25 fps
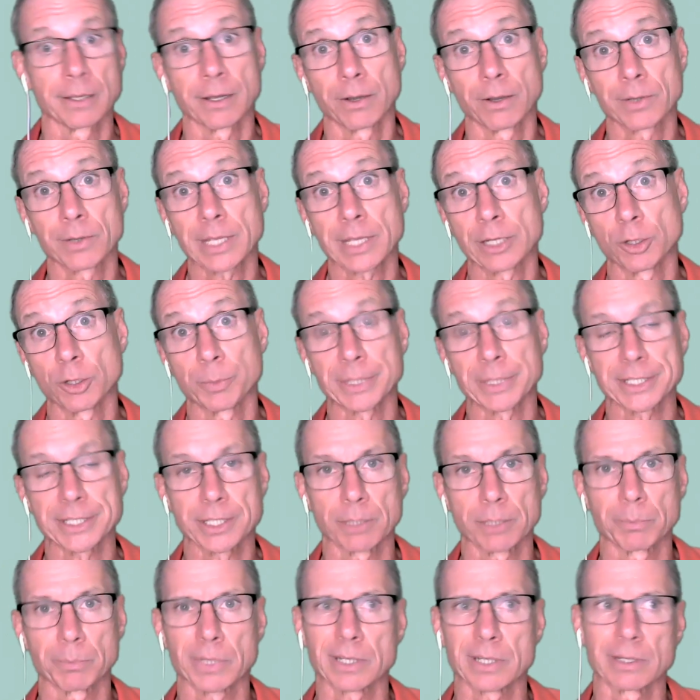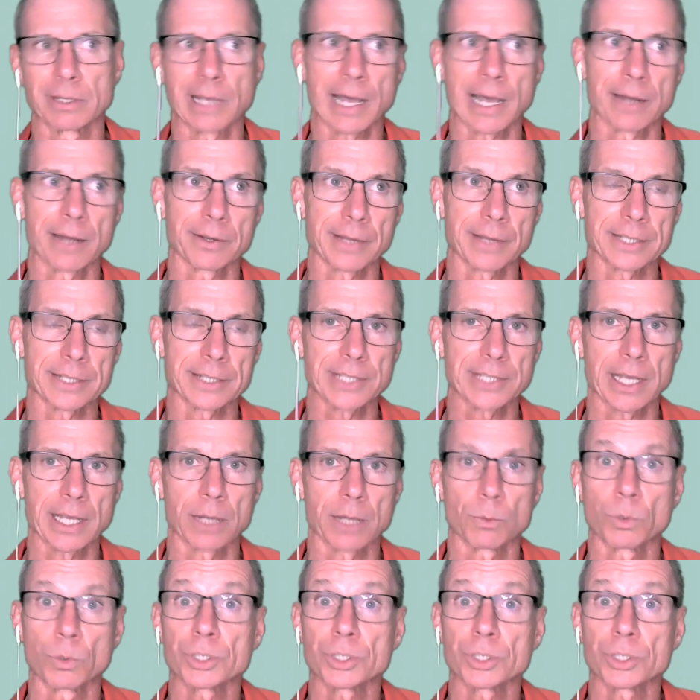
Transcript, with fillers: Okay, no big deal. But how do they sound?